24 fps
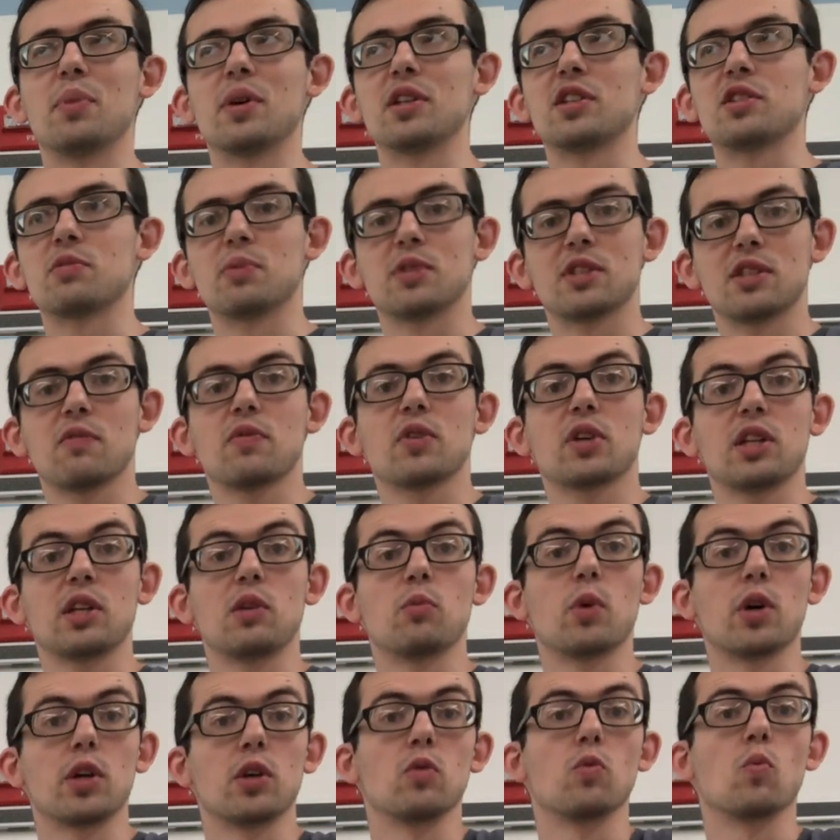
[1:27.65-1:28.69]
but specifically
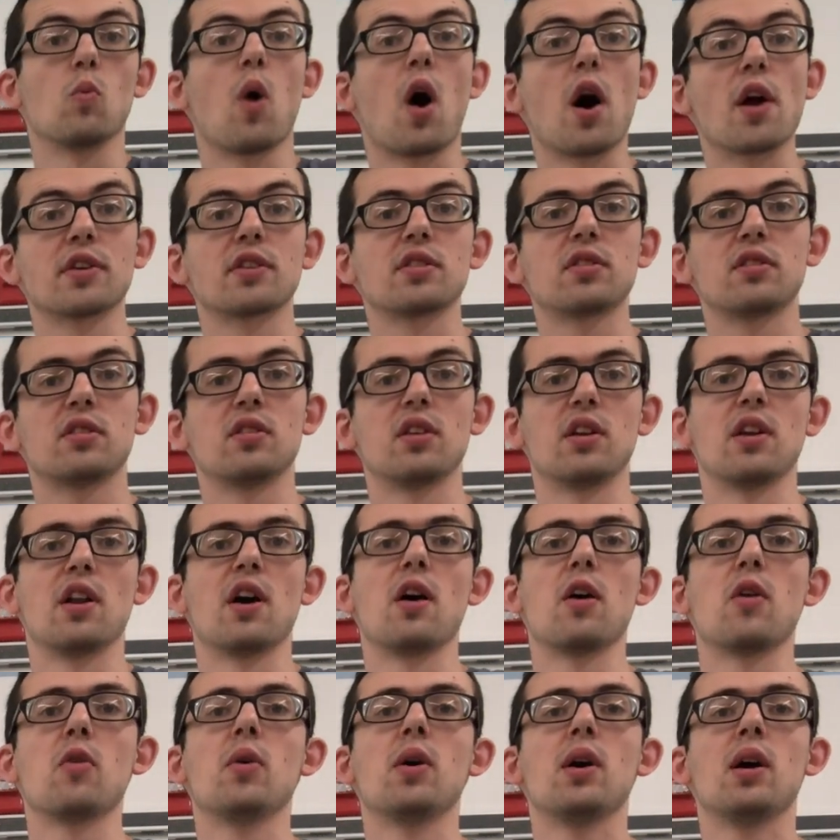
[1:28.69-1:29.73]
what you want to
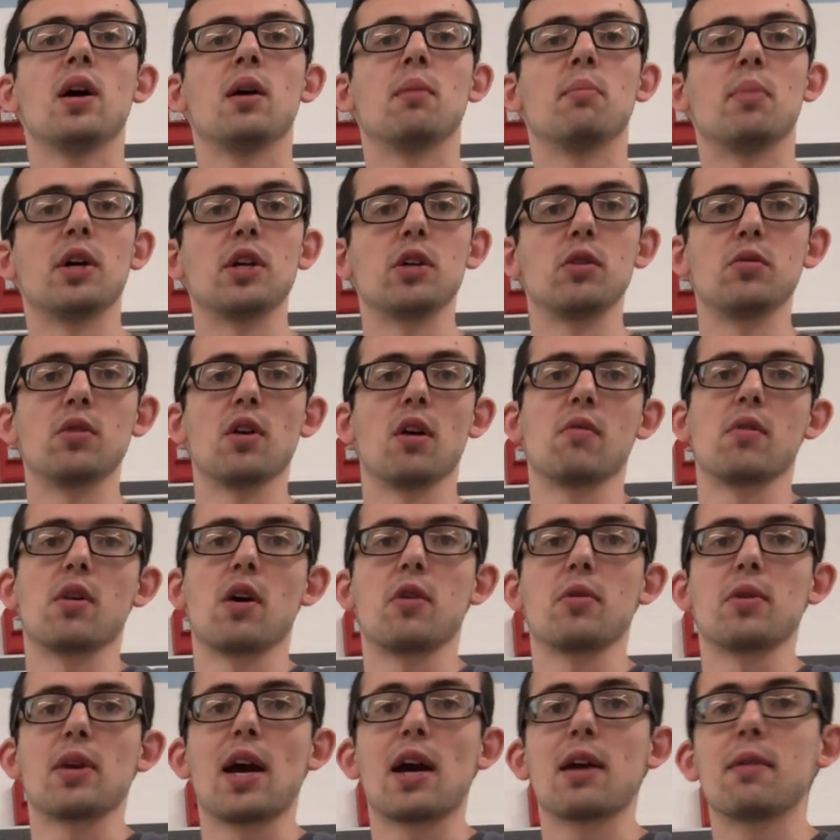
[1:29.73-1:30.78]
know, but you don't
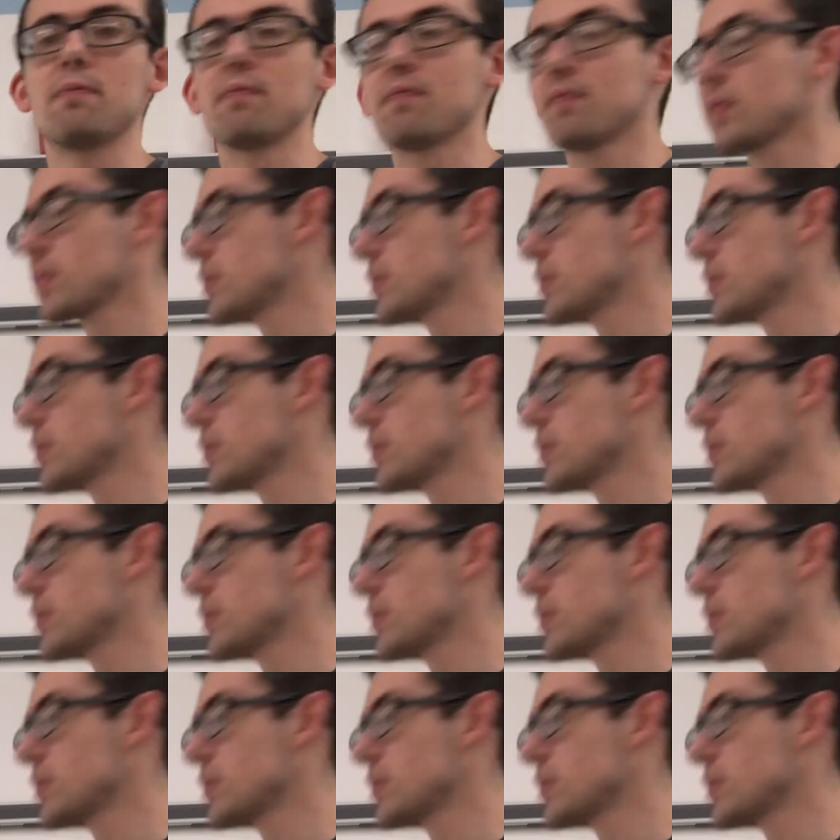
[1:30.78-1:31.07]
know yet.